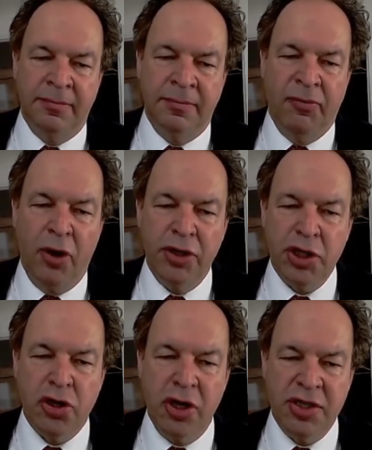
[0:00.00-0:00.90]

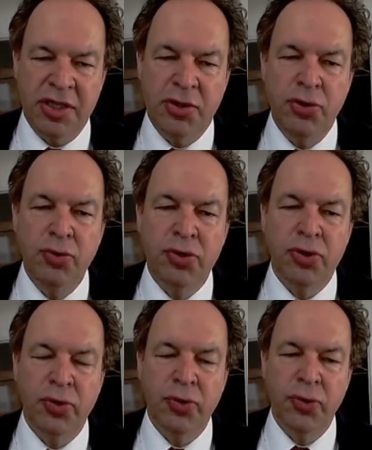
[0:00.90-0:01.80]
voltage losses due
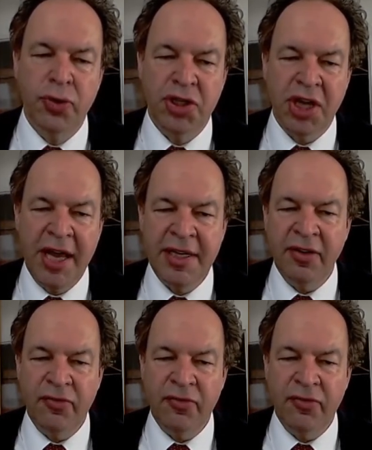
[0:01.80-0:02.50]
to shading,